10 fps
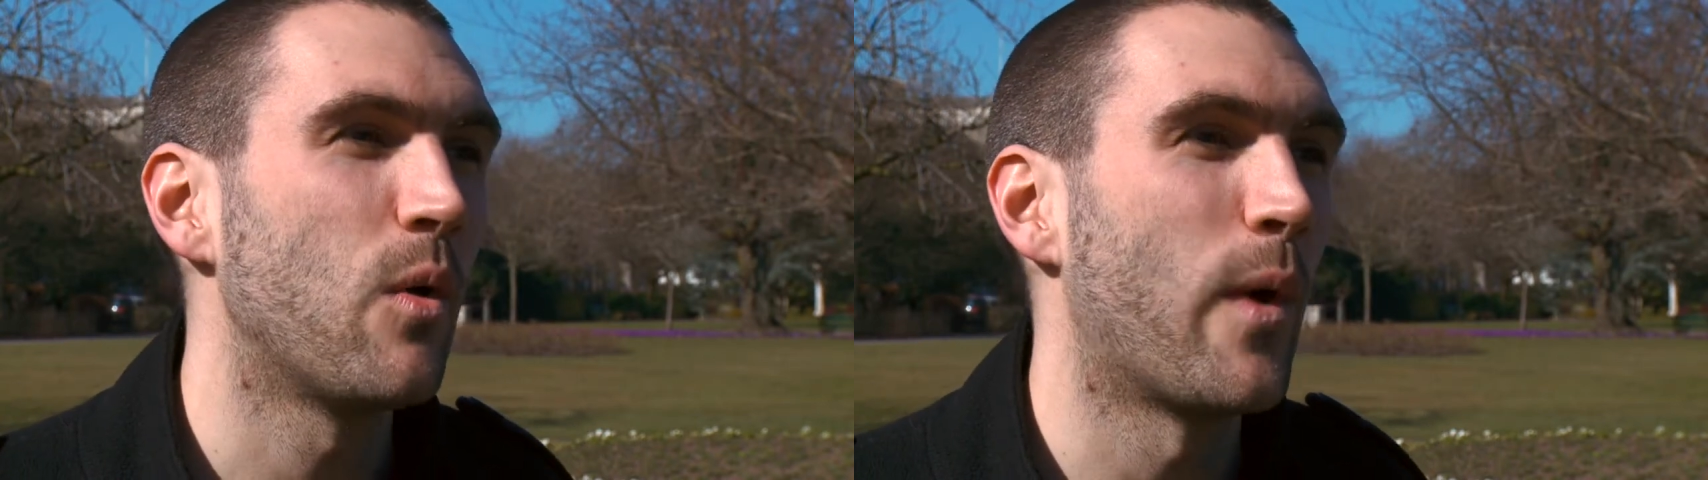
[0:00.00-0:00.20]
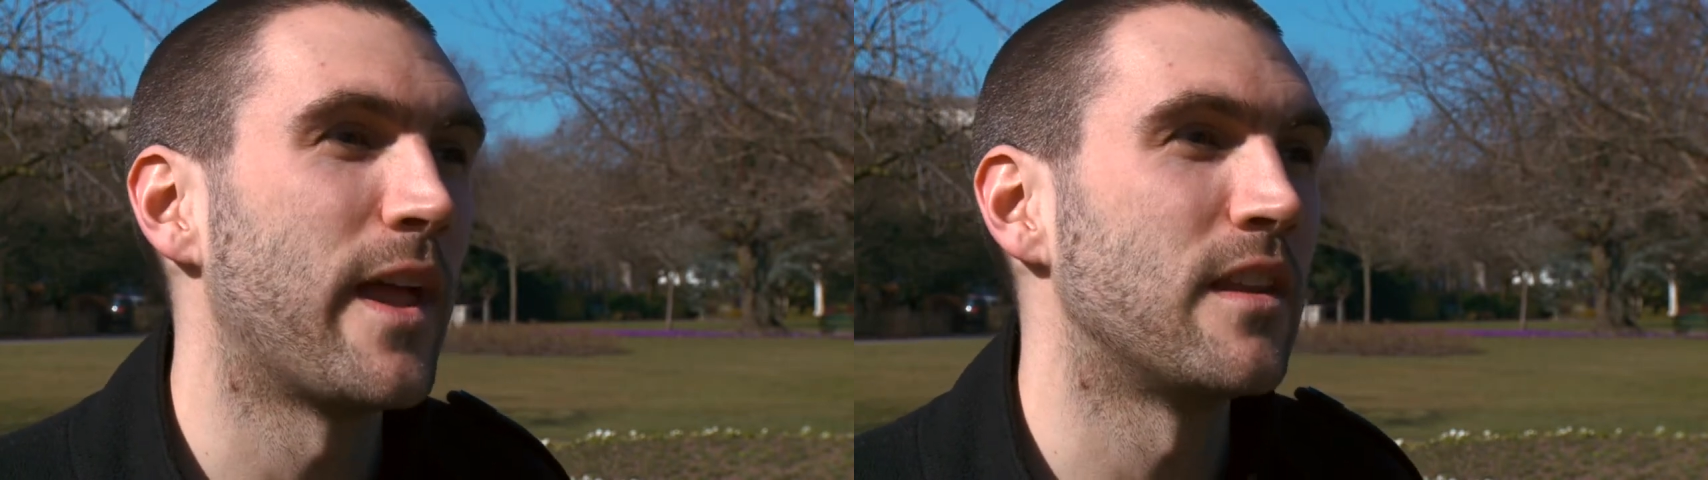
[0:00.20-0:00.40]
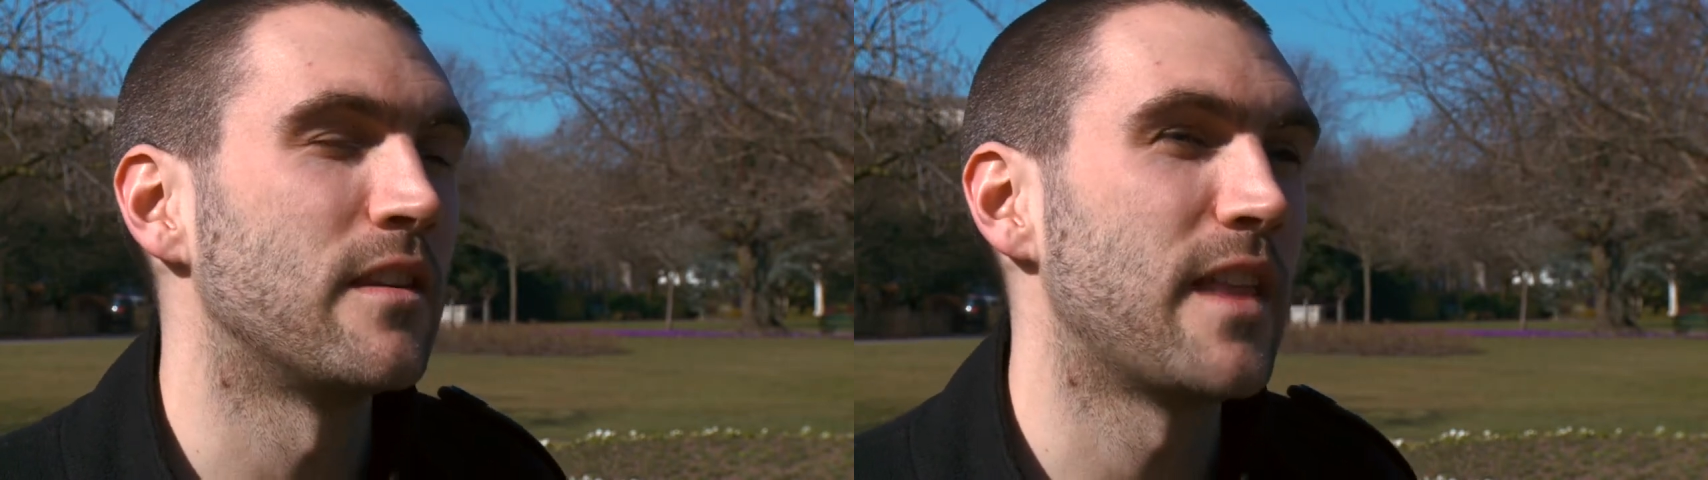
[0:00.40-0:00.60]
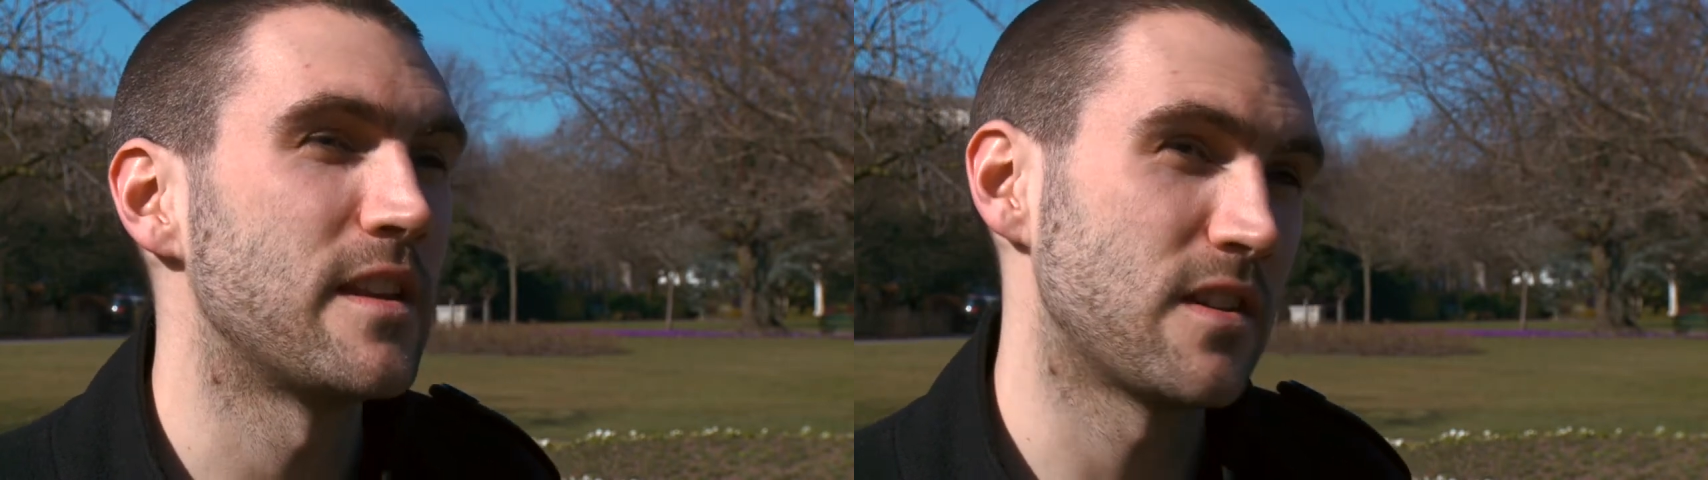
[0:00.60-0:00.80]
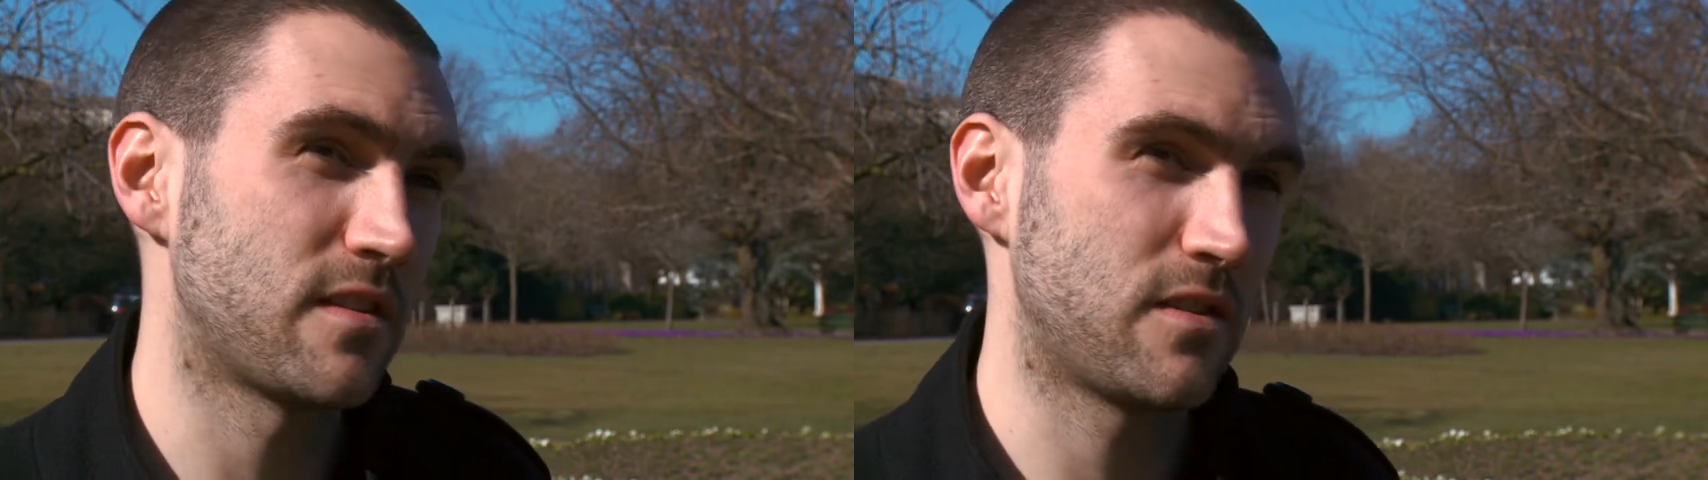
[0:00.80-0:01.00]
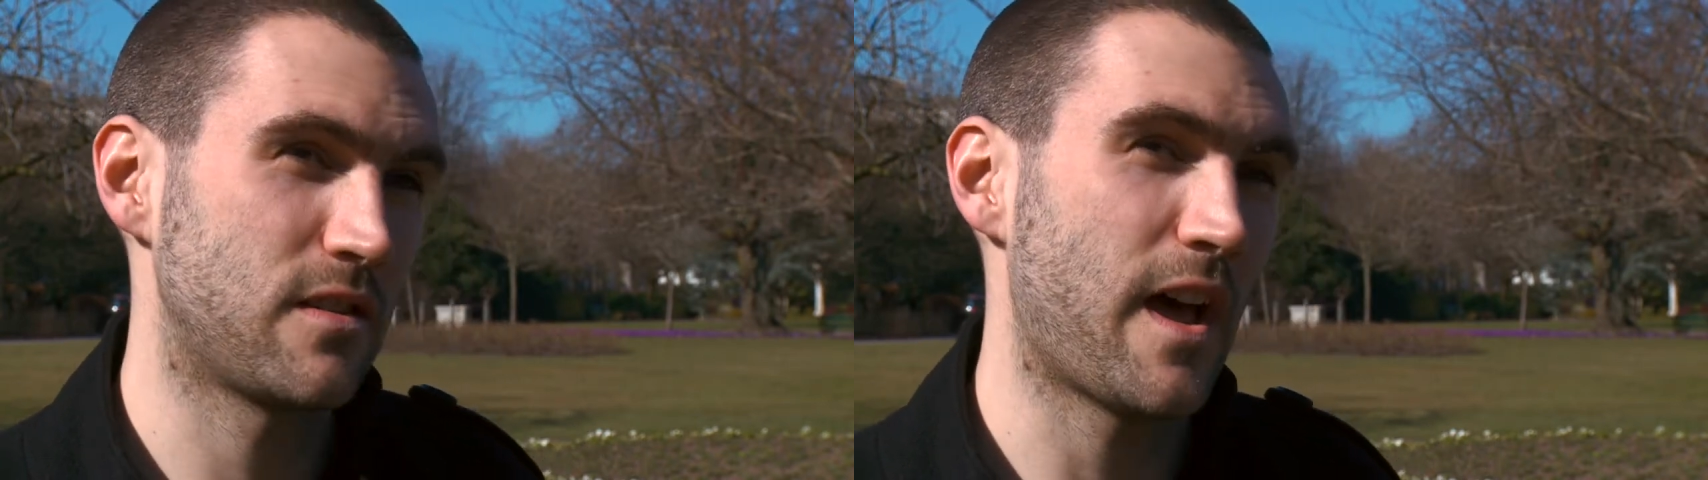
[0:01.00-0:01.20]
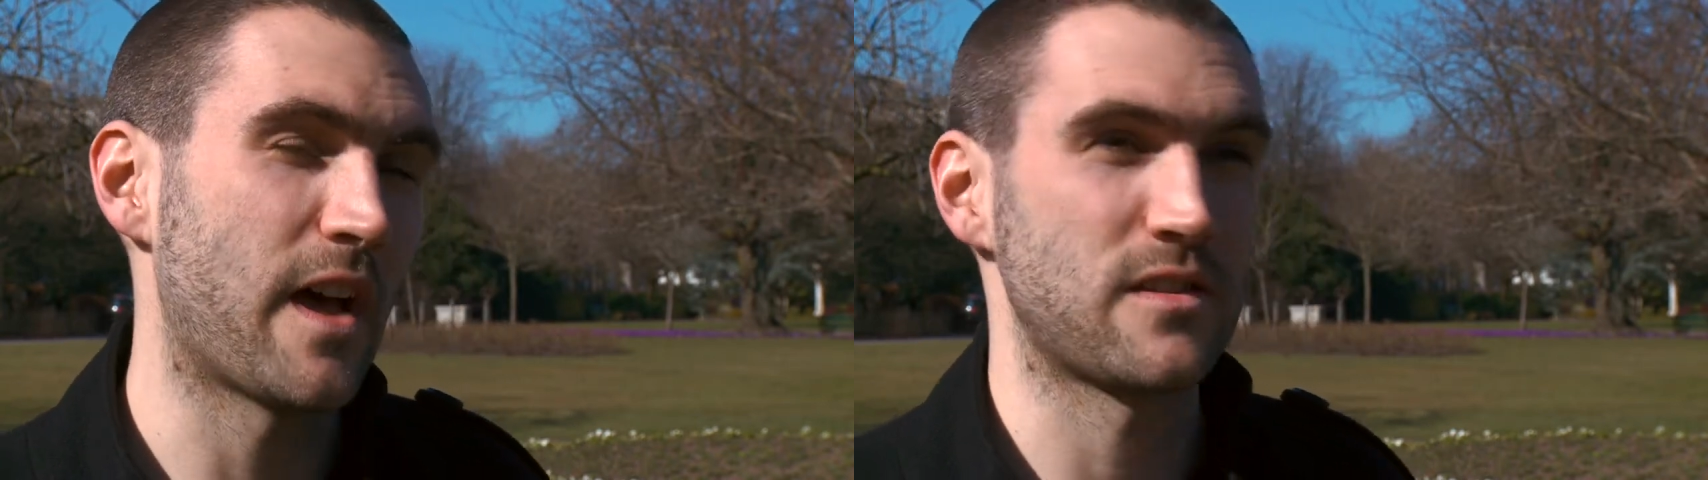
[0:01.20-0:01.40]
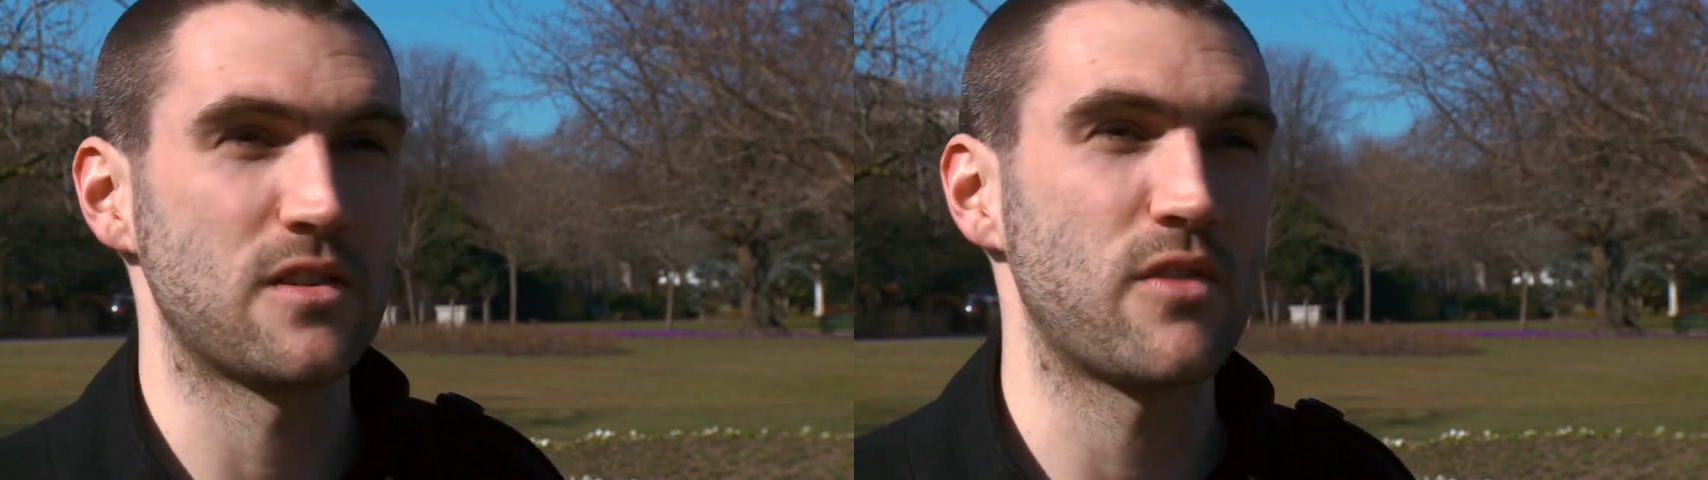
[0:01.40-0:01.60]
when they're just
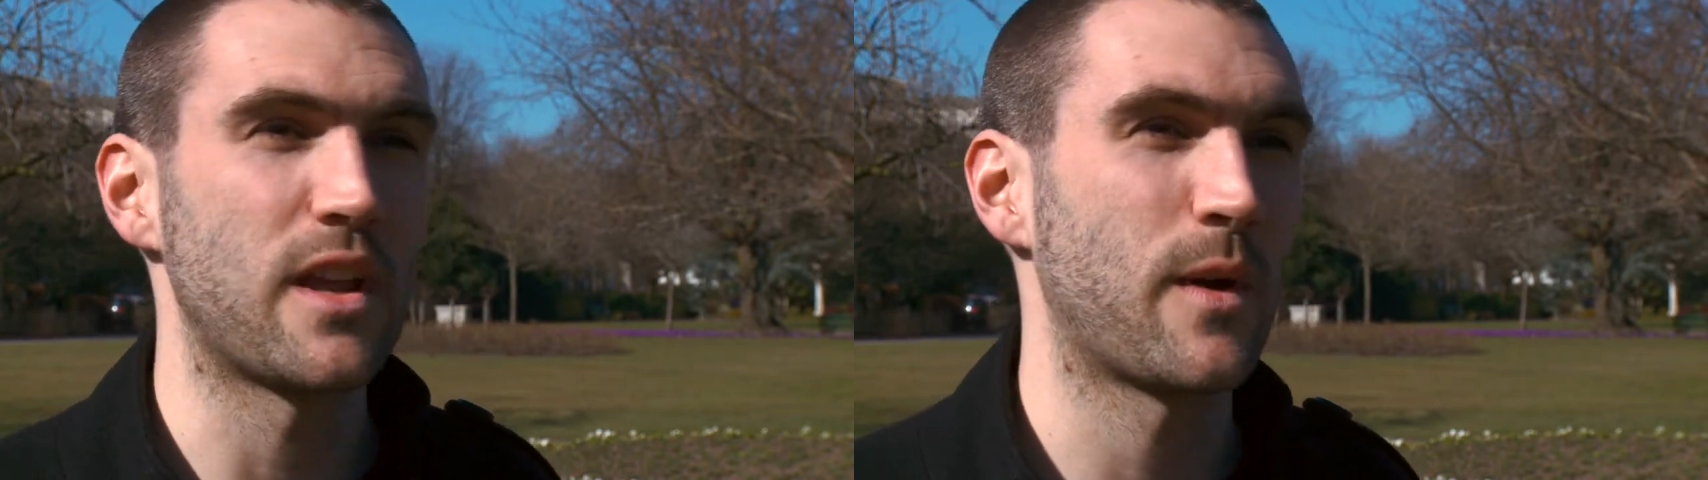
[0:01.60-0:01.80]
asked a straight